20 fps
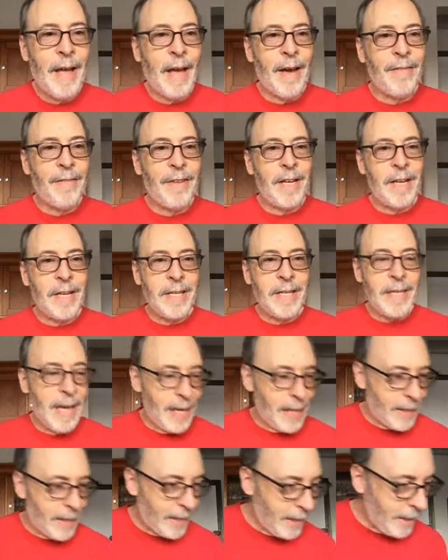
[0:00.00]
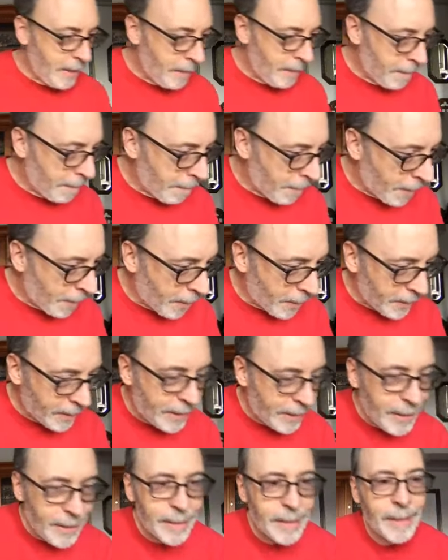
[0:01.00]
Evan and Nathan are
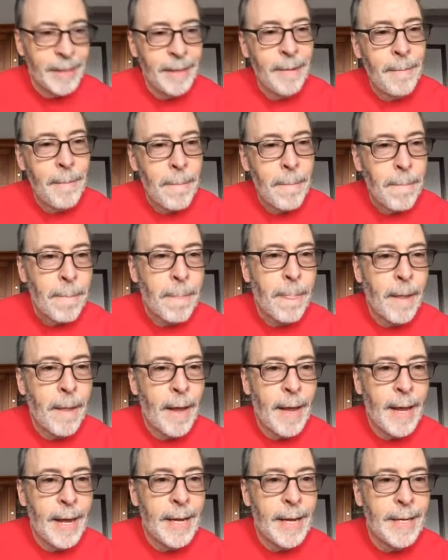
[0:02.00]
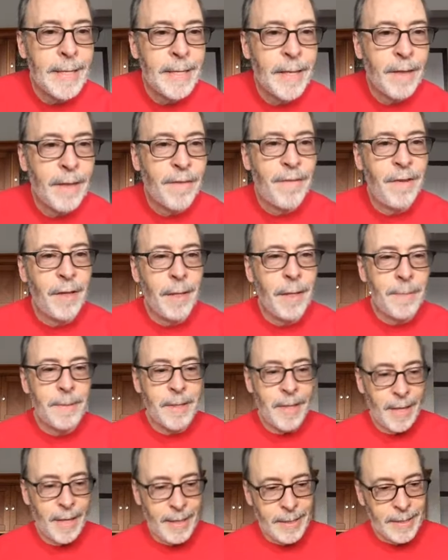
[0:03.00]
here. And uh, the Phillips
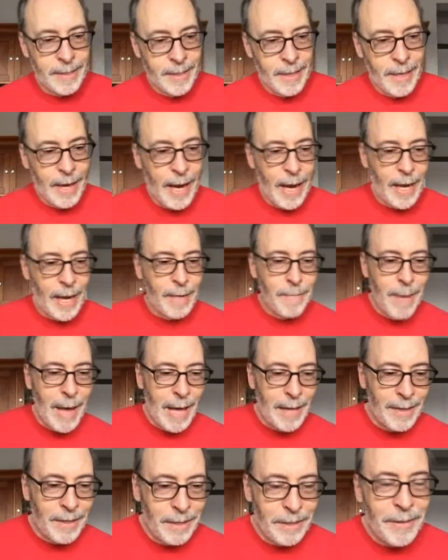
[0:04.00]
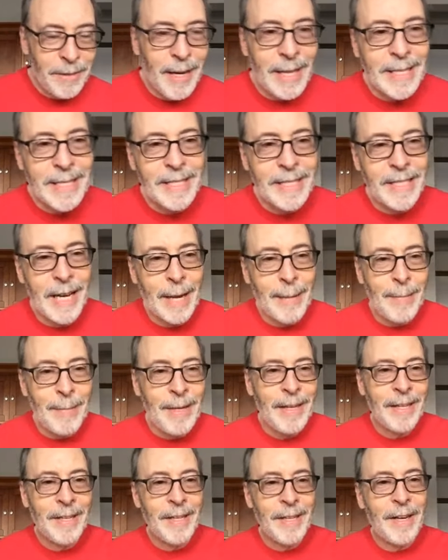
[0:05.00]
kids and Matthew and
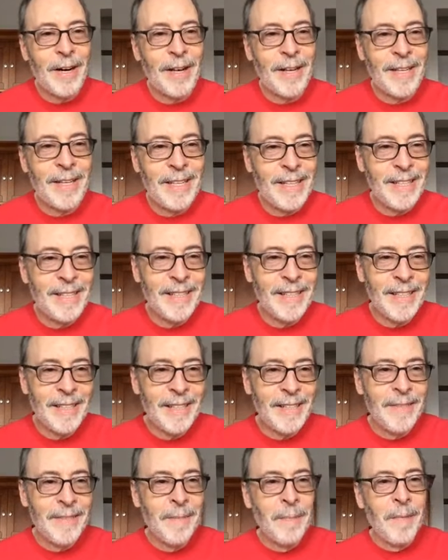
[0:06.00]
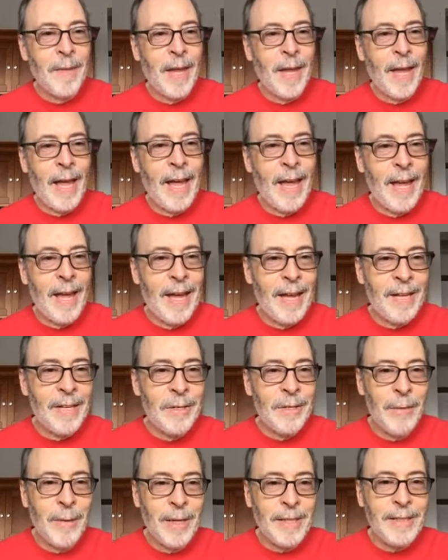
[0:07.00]
Sammy are here. And
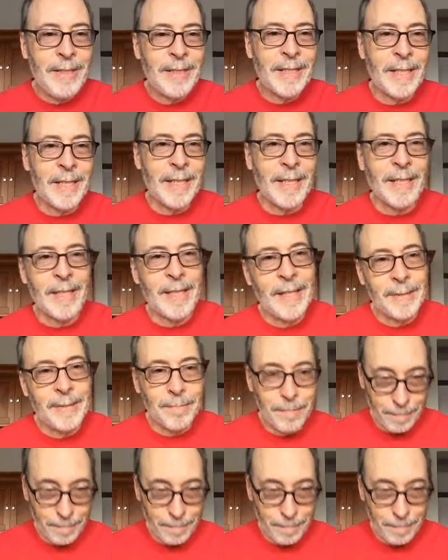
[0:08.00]
who else is here?